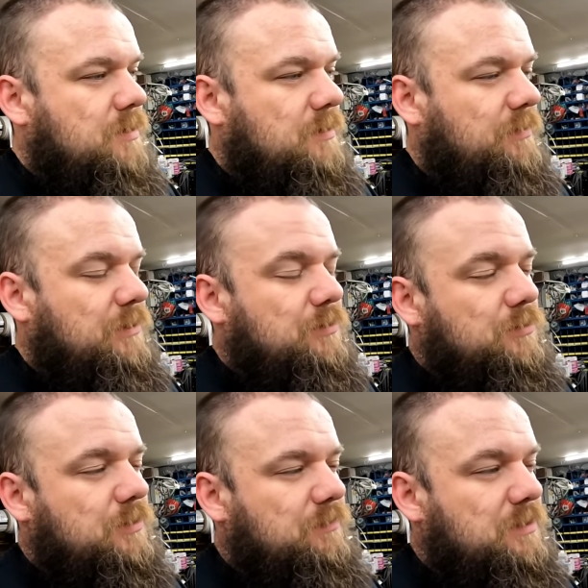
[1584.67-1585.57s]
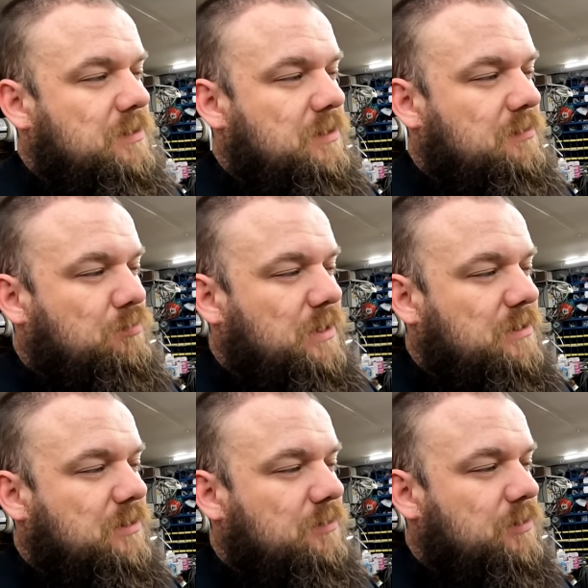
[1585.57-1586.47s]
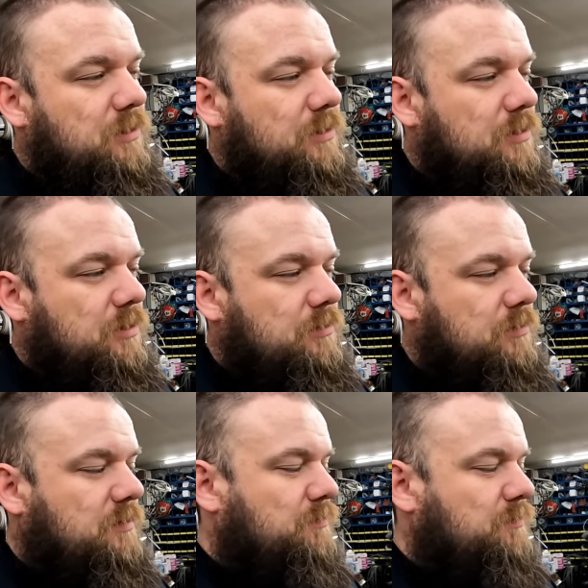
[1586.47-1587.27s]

If I do everything in base coat, clear coat, I